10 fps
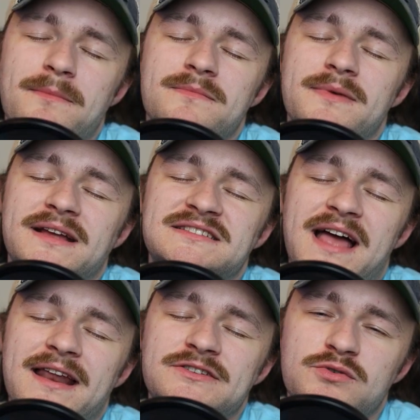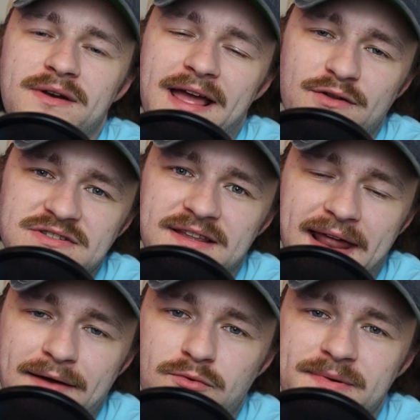I'm excited to announce that
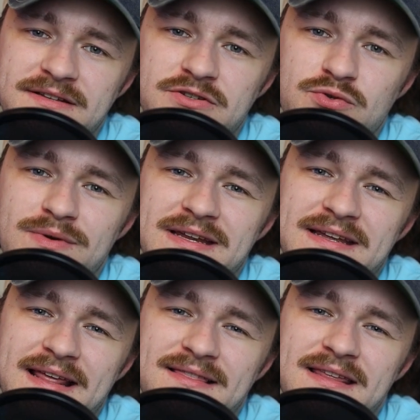I will be doing